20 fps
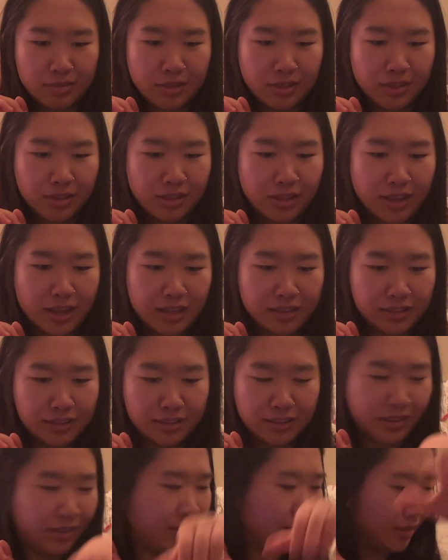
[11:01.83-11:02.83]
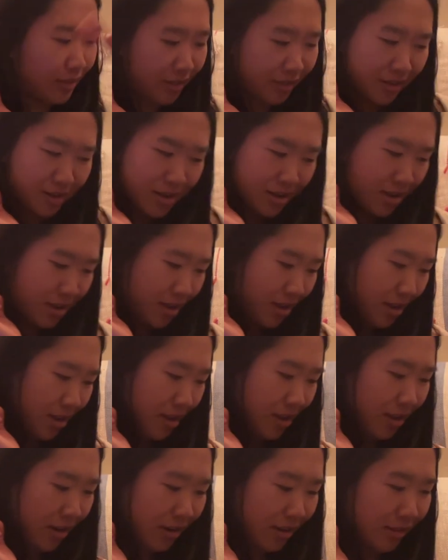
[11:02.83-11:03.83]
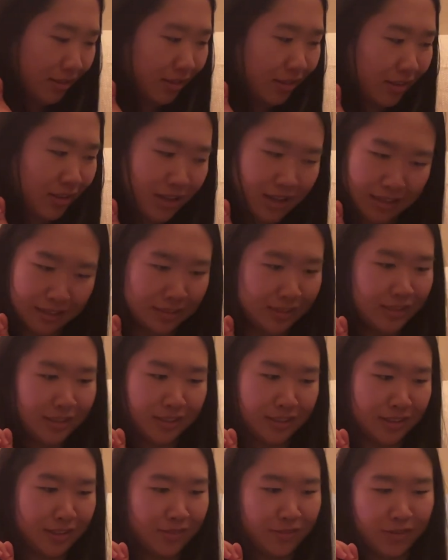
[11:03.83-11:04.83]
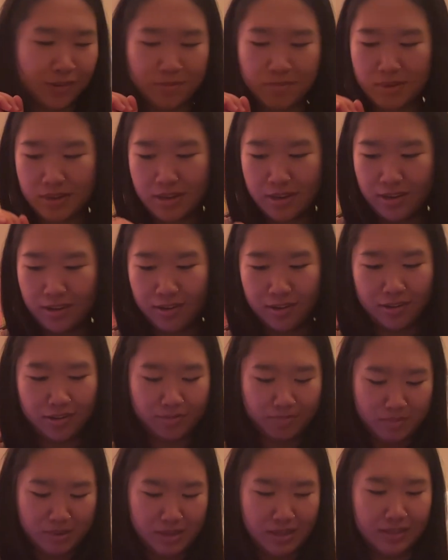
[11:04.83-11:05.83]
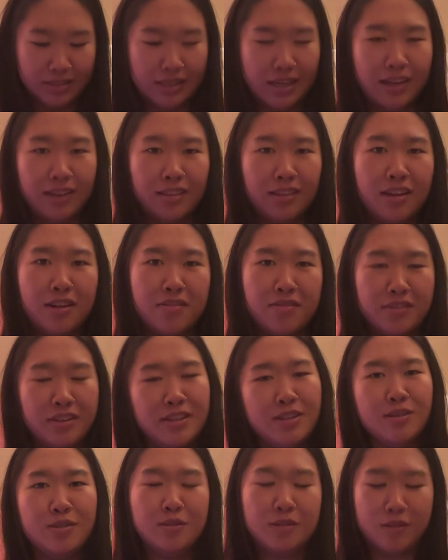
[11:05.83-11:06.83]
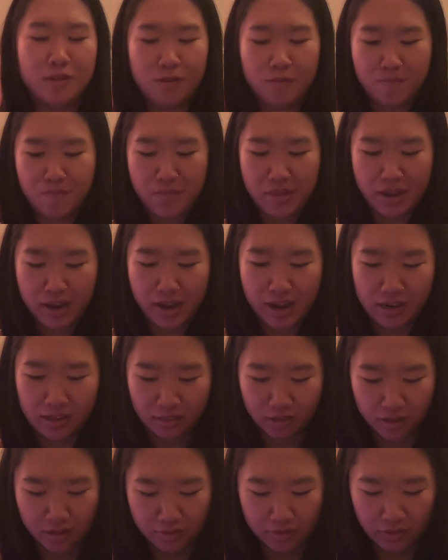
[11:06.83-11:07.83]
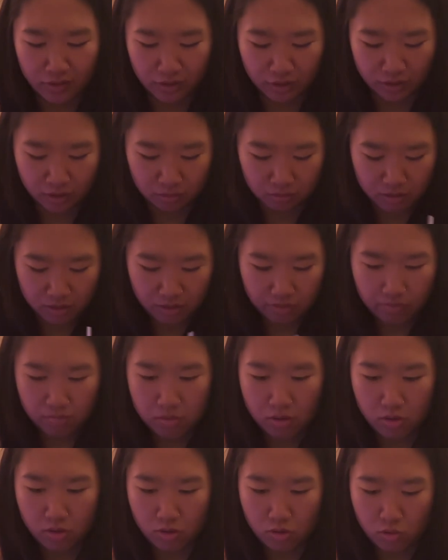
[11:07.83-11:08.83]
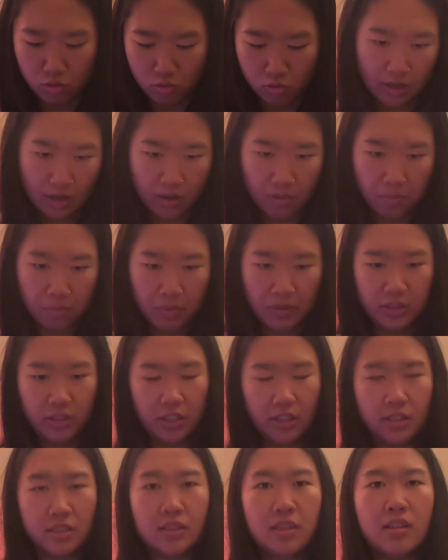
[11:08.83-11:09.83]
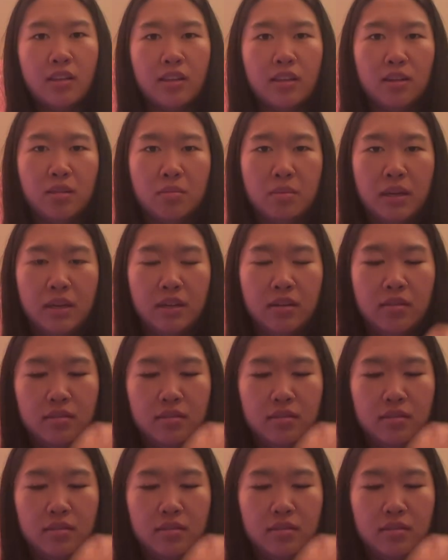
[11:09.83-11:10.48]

classic for me because I love indole. I love a little bit of poo, but just a little bit.